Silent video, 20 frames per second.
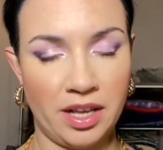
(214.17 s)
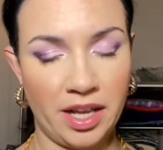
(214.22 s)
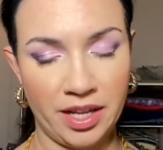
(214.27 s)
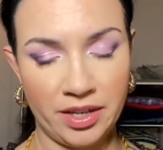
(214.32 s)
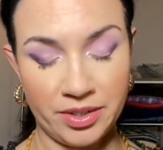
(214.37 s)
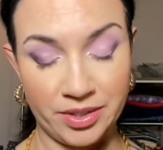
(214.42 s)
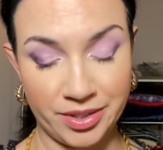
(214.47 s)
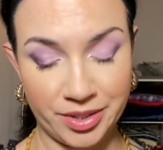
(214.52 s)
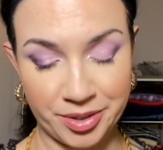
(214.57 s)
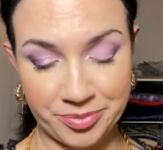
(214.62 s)
I
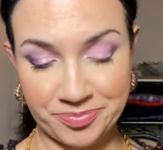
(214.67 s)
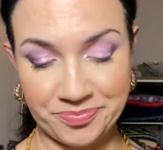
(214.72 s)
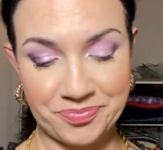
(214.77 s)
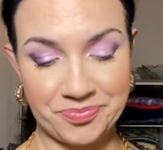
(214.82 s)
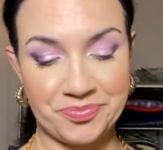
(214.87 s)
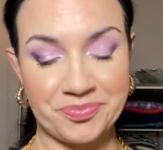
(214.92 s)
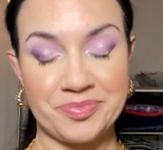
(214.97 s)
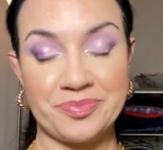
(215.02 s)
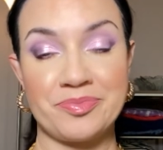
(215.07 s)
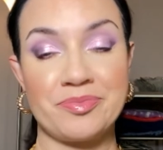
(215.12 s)
don't know.
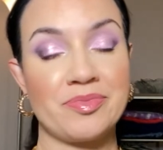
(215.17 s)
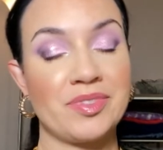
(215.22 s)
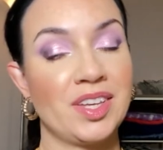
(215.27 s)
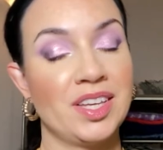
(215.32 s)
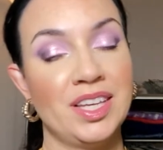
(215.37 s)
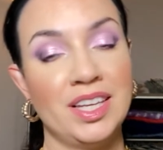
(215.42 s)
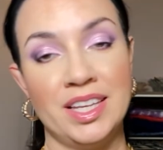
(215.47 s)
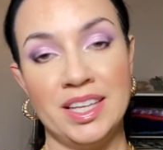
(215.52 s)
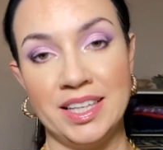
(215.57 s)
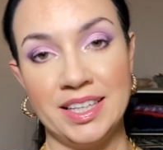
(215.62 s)

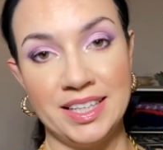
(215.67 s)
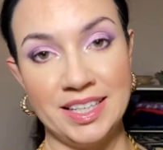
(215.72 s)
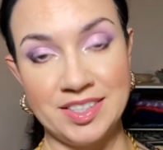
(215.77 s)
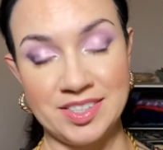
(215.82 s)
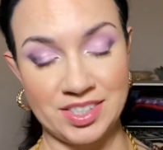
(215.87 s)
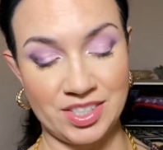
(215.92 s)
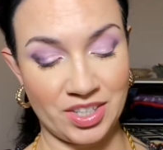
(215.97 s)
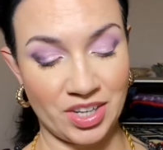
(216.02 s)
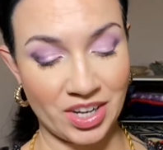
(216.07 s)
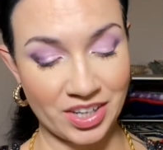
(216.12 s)

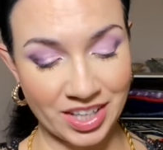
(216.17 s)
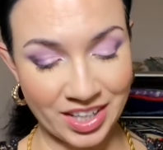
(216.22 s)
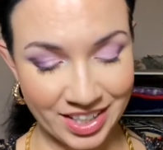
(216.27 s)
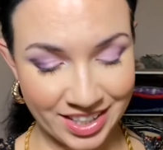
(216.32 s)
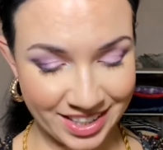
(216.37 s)
He's a dog.